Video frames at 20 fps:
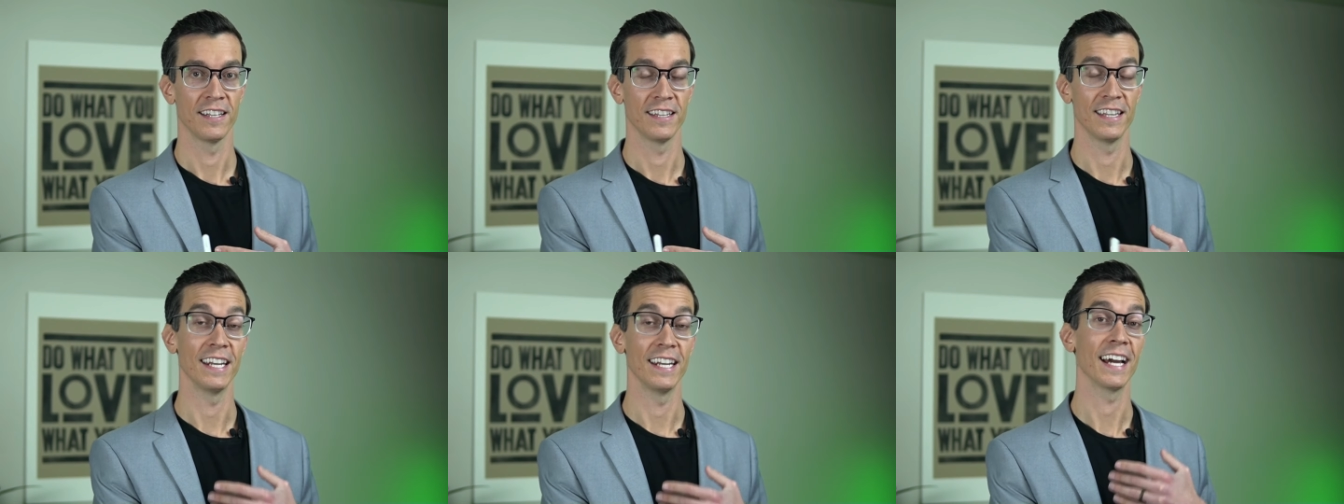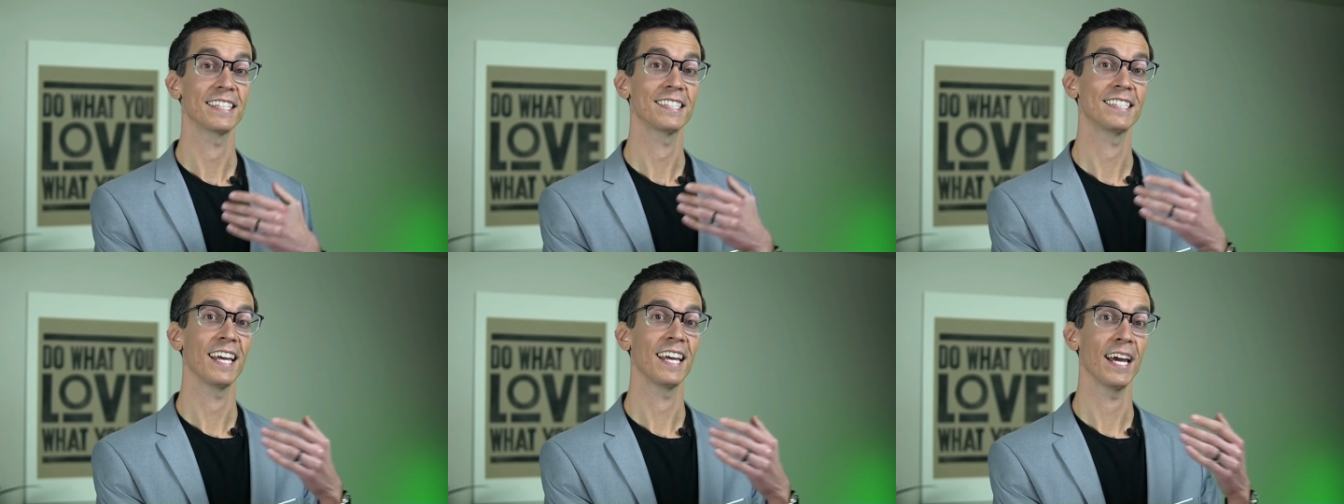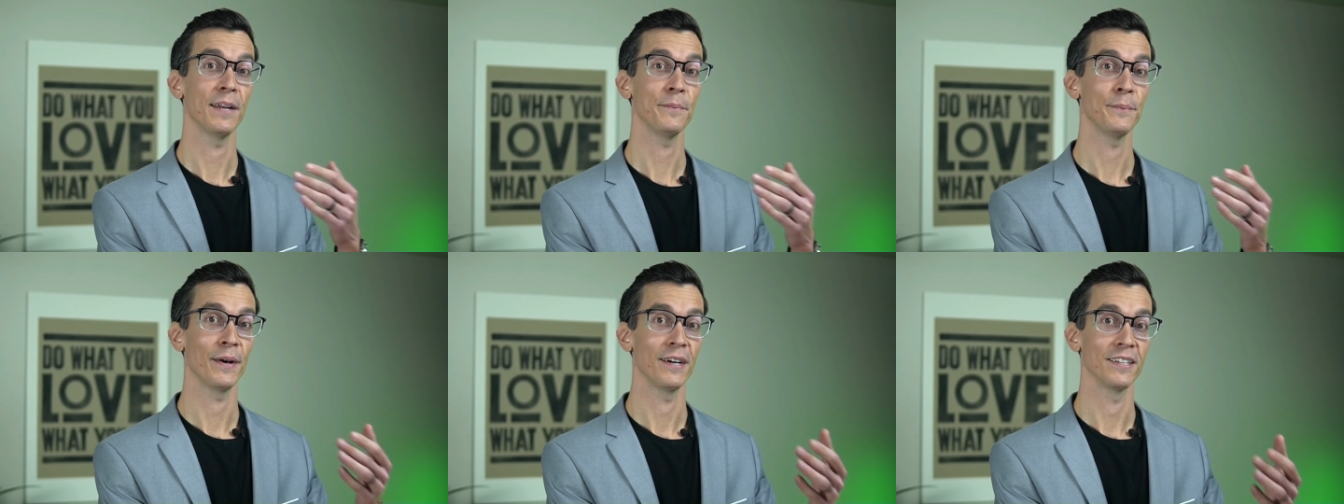The next
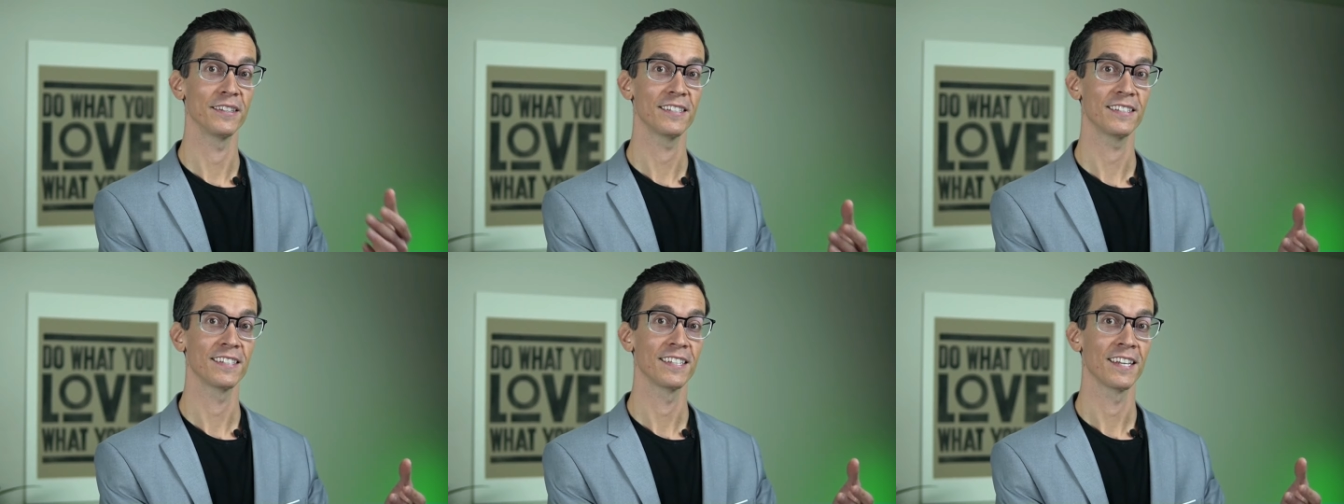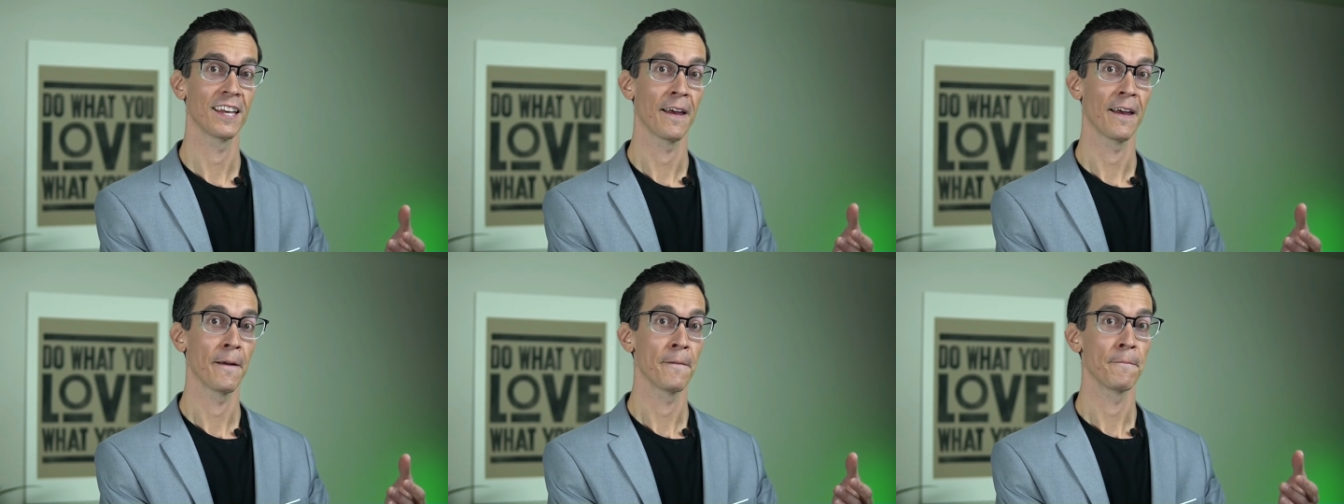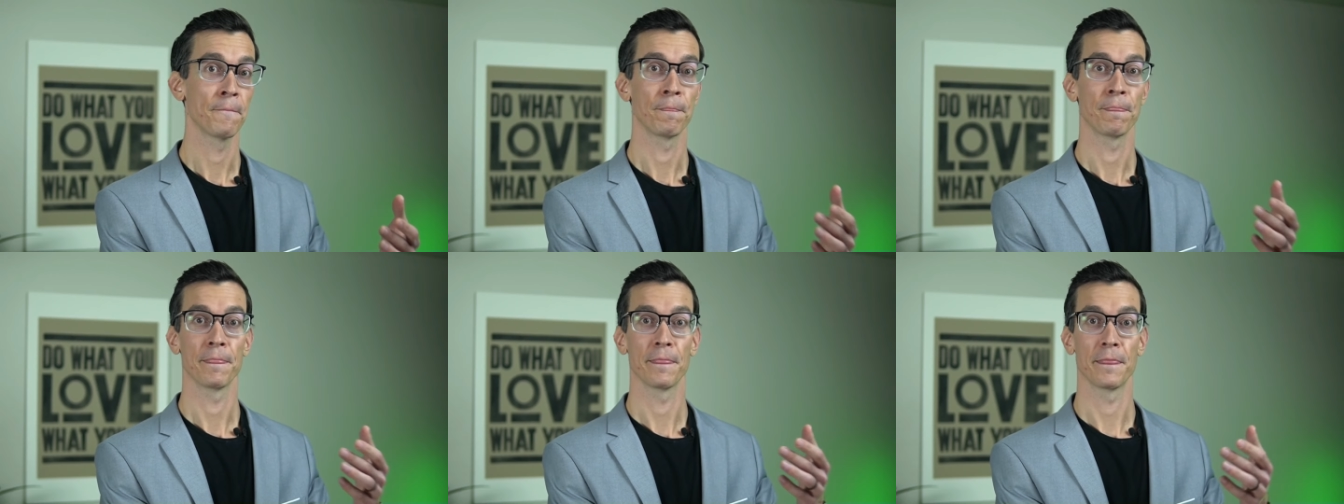10 months,
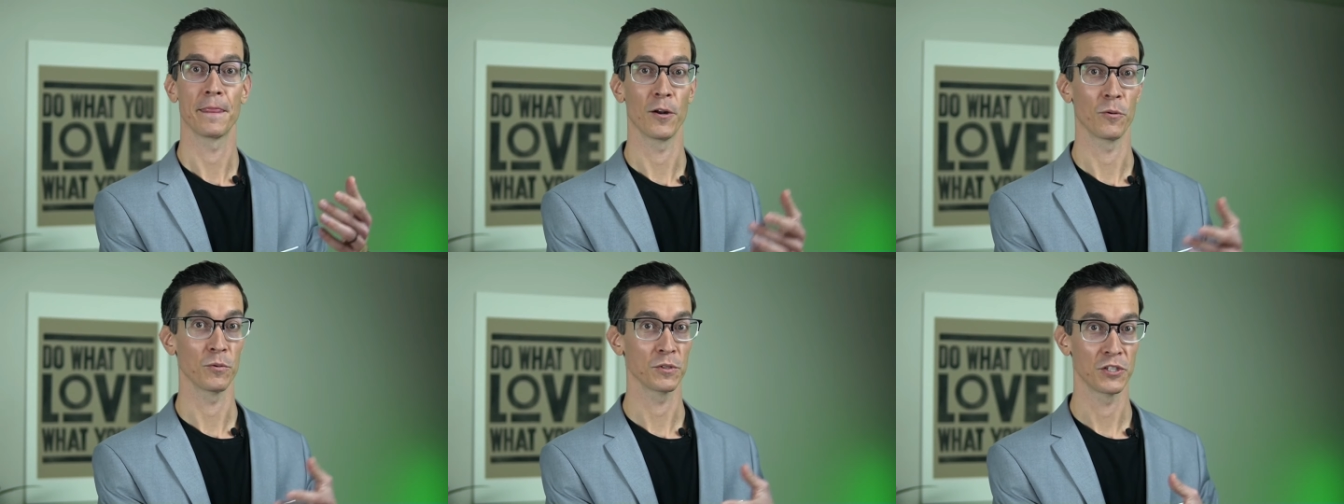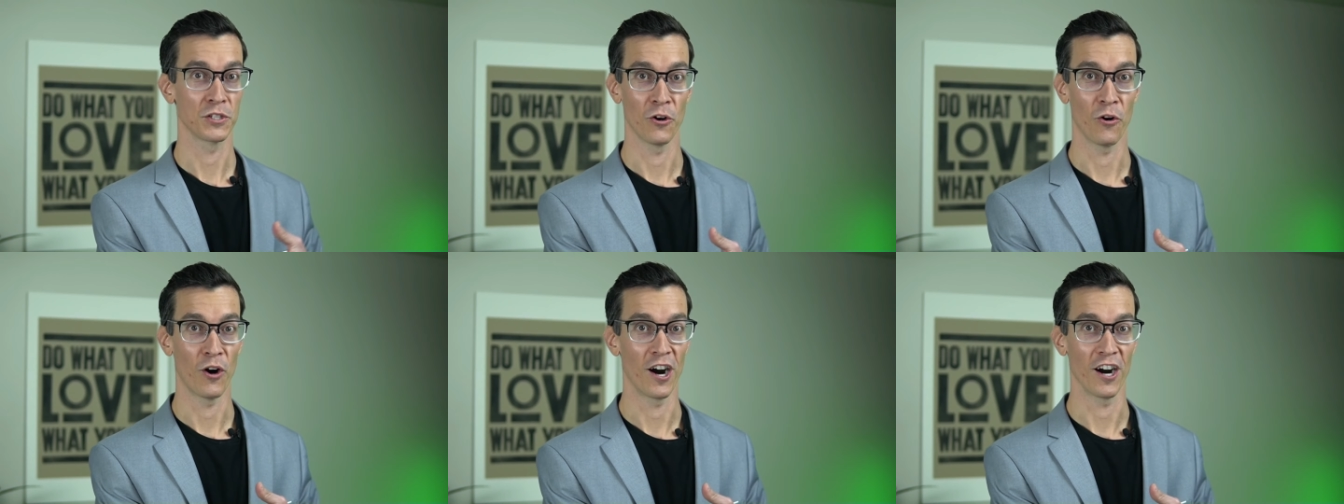there was no